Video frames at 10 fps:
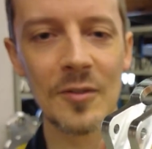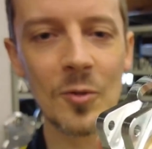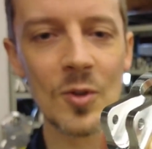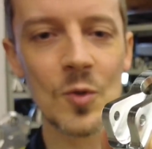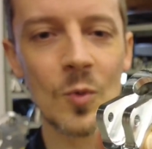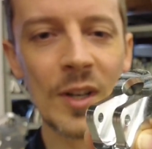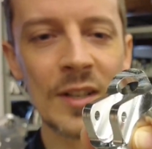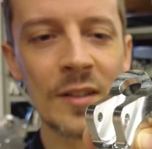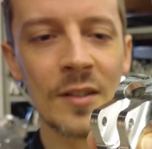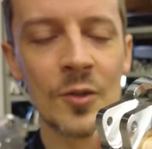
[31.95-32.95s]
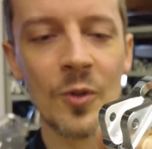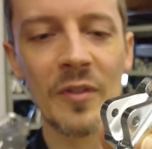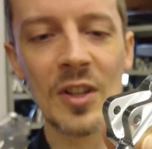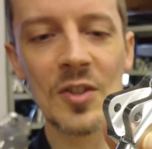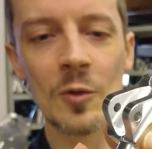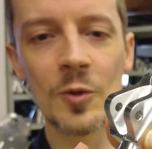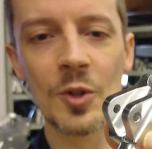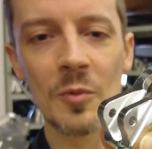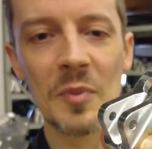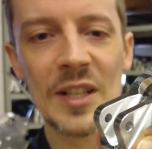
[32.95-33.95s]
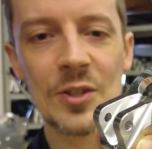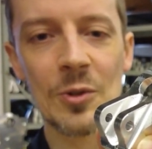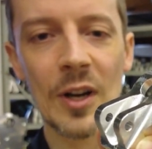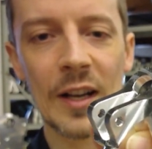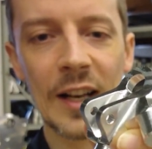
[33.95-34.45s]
Of course, one trivial solution would be to uh,